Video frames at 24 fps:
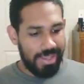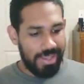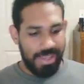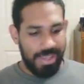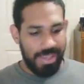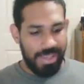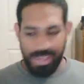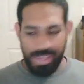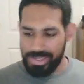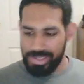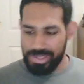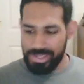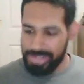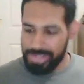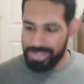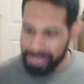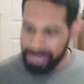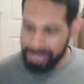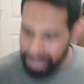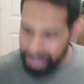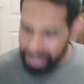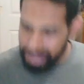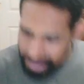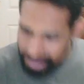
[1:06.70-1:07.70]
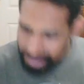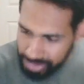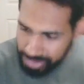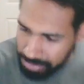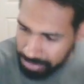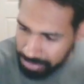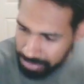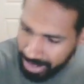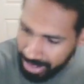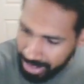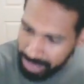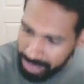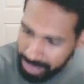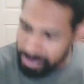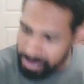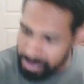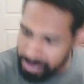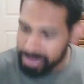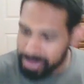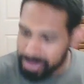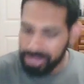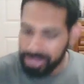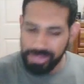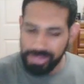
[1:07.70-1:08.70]
I decided to buy it
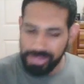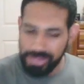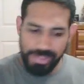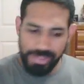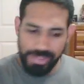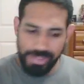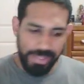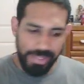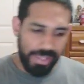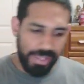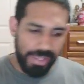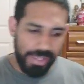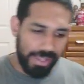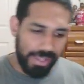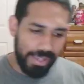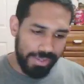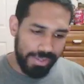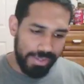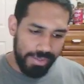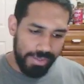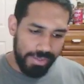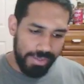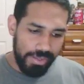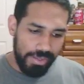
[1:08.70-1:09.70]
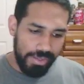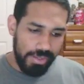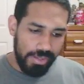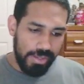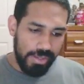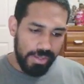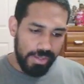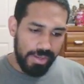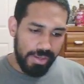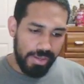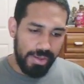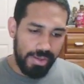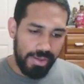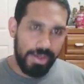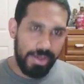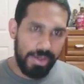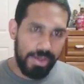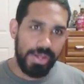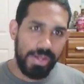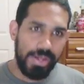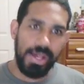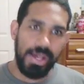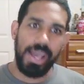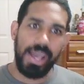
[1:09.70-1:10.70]
because I
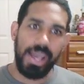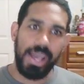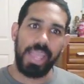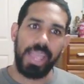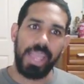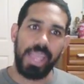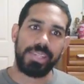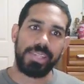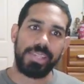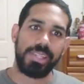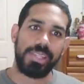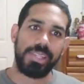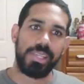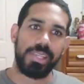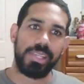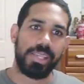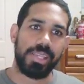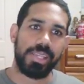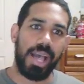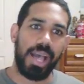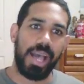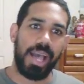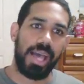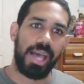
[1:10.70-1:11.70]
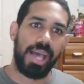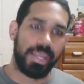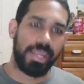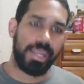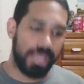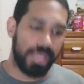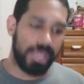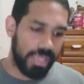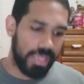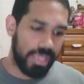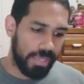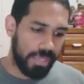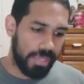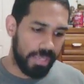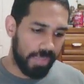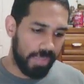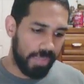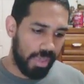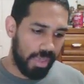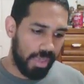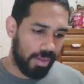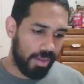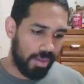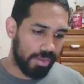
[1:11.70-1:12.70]
actually got an
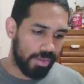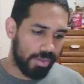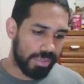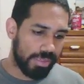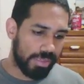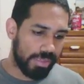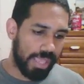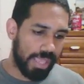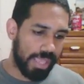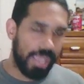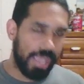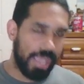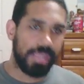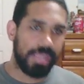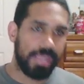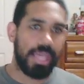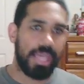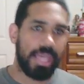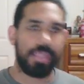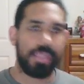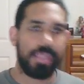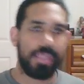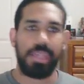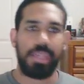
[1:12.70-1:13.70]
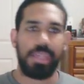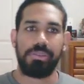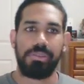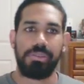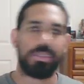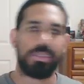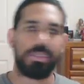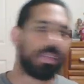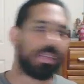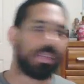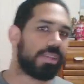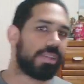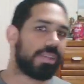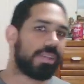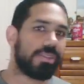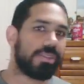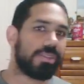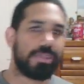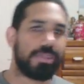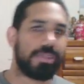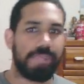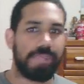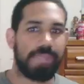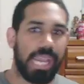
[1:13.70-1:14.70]
email saying that they was going to do
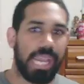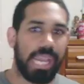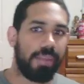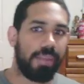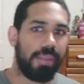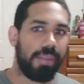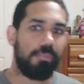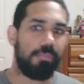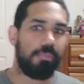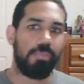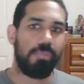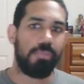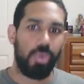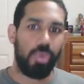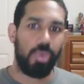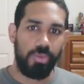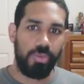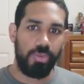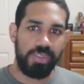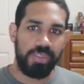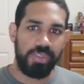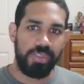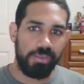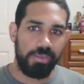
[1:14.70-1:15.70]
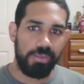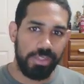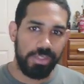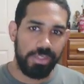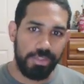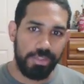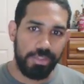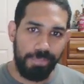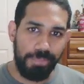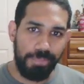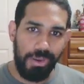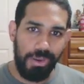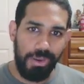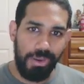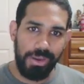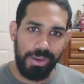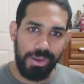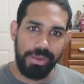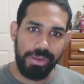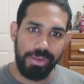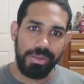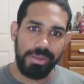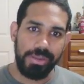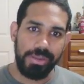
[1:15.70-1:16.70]
some kind of movie with Spawn.